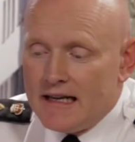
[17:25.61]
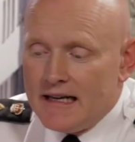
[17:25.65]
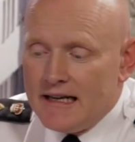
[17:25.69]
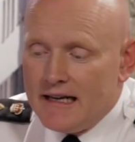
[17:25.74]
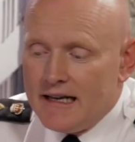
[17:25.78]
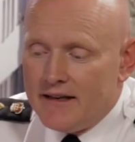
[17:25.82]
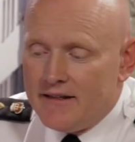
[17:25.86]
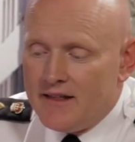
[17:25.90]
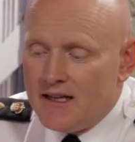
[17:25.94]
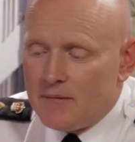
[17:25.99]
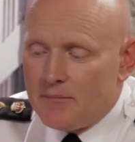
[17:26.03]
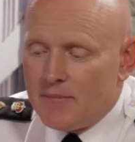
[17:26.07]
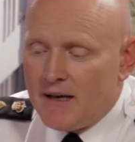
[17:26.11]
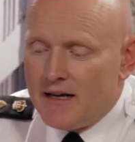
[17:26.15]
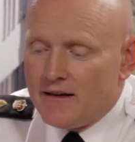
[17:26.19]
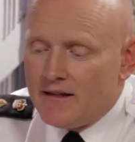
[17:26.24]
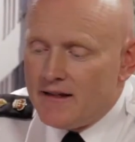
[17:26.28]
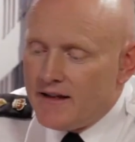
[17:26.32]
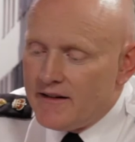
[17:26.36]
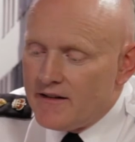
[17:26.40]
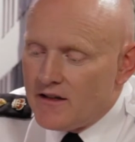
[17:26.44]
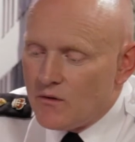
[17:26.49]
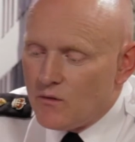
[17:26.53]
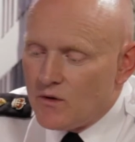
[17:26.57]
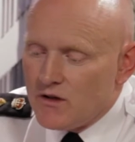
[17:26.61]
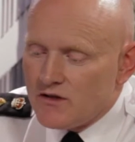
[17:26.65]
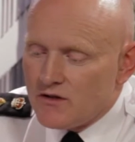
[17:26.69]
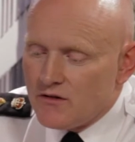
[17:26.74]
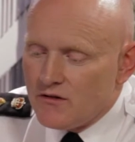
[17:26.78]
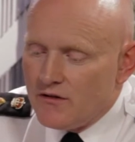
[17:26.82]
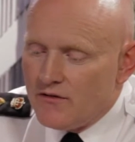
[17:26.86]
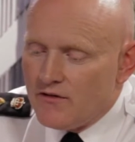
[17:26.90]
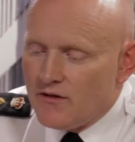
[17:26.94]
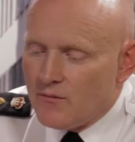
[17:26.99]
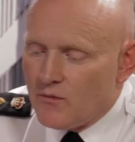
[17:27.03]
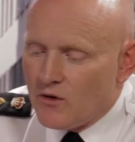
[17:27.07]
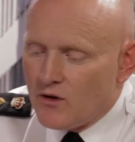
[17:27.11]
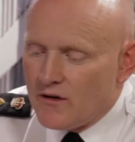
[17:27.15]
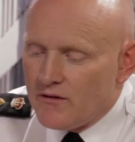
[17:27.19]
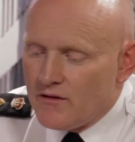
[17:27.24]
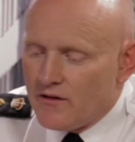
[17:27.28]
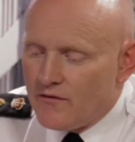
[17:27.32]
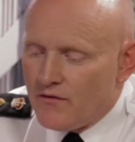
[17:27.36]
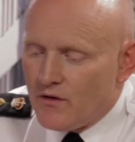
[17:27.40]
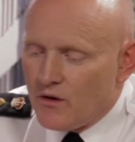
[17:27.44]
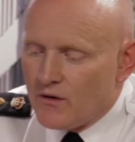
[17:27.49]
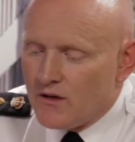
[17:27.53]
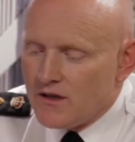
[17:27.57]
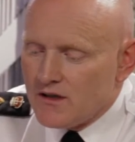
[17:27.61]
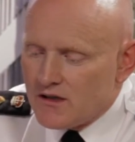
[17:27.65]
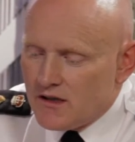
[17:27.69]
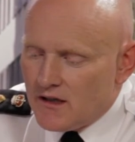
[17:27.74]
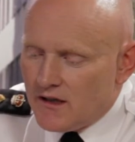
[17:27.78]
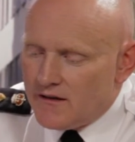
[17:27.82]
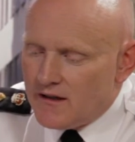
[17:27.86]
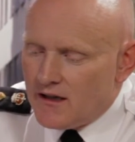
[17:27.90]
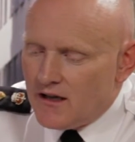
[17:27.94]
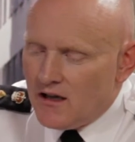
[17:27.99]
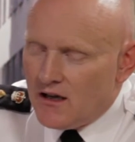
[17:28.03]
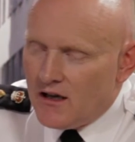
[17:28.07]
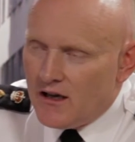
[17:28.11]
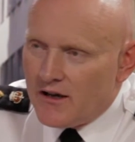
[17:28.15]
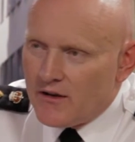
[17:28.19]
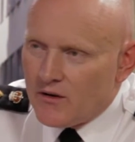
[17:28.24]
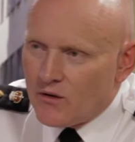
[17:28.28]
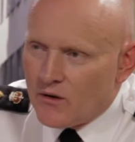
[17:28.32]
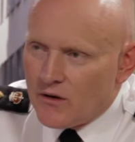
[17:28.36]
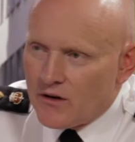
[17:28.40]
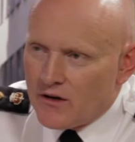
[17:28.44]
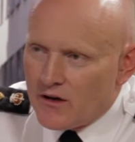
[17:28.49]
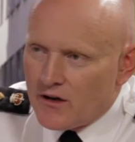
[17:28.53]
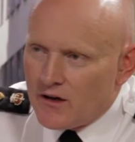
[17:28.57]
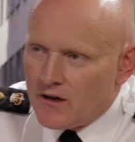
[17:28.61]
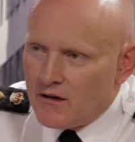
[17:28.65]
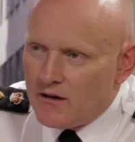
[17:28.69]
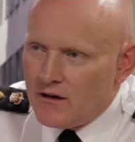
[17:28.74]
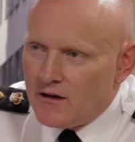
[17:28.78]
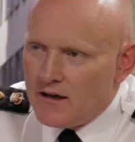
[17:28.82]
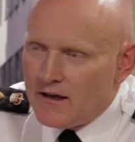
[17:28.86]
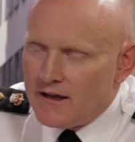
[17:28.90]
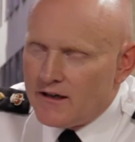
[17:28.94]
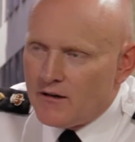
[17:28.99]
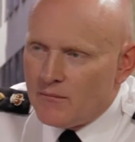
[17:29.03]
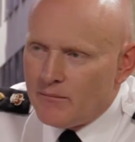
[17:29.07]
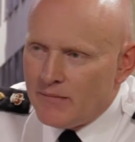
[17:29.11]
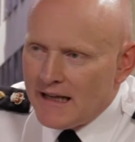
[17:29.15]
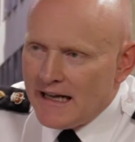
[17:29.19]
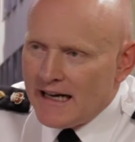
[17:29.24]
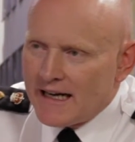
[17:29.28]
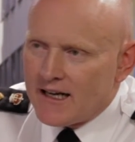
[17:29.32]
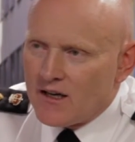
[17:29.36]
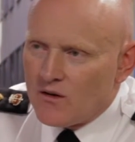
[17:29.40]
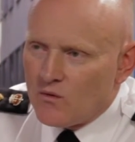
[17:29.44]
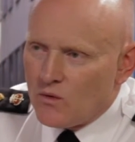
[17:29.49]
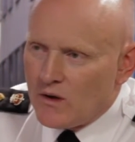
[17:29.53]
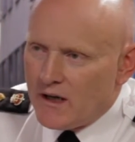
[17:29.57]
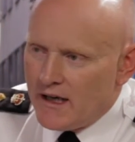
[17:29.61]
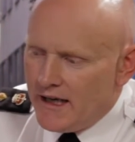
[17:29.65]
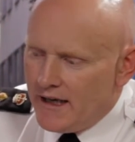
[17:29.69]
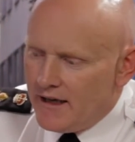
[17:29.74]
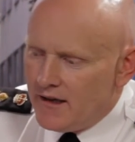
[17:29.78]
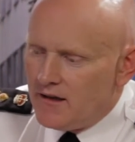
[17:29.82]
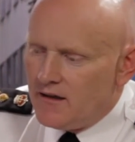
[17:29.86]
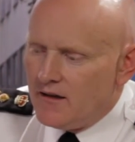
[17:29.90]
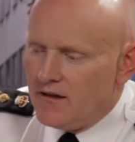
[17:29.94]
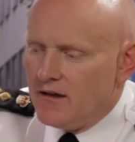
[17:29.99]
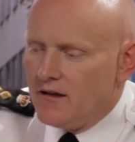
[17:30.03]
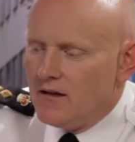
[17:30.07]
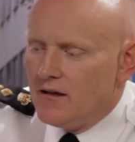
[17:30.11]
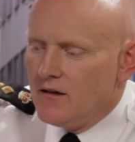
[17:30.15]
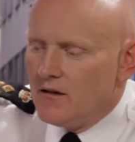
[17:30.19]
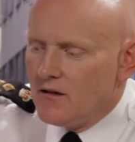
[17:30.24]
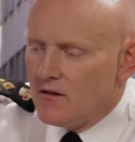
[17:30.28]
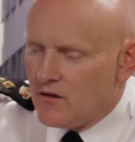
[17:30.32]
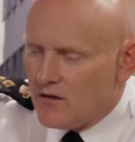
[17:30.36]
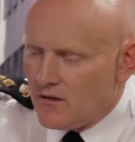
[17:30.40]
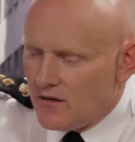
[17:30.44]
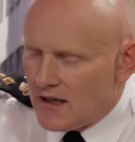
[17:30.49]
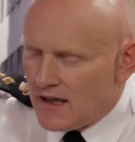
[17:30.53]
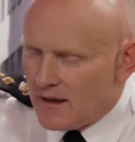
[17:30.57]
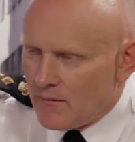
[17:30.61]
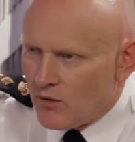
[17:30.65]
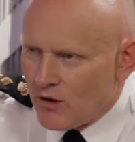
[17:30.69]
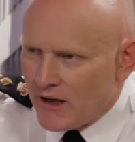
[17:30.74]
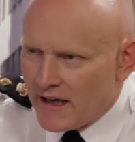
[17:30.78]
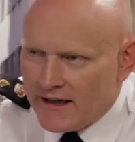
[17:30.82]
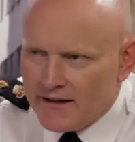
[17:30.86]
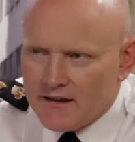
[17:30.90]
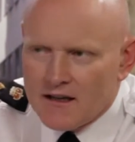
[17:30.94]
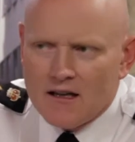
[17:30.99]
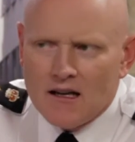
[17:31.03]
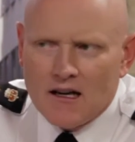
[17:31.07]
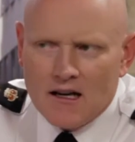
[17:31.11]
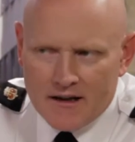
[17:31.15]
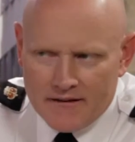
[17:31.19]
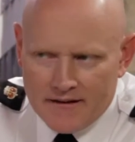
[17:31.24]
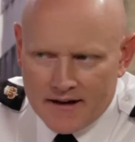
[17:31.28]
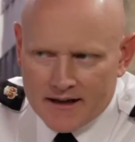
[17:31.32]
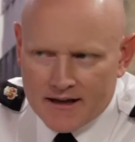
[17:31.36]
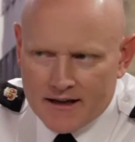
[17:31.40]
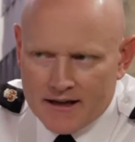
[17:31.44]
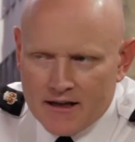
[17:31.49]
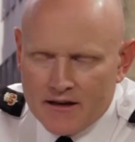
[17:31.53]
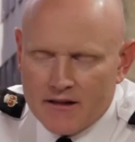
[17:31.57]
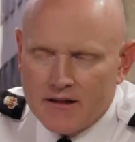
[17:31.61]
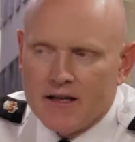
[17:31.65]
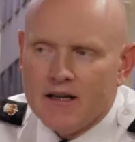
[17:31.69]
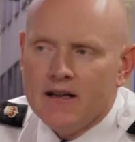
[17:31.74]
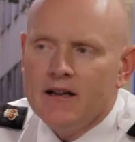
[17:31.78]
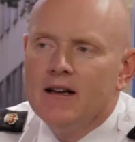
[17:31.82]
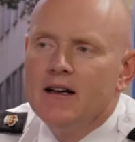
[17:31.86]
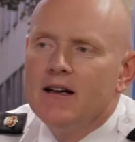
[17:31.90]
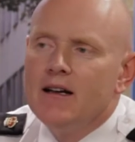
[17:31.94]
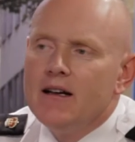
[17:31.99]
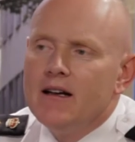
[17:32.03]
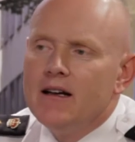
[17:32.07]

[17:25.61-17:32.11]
I think back then there was sort of a more of a focus on the law and order, you know, black and white, breaking the law, that kind of thing.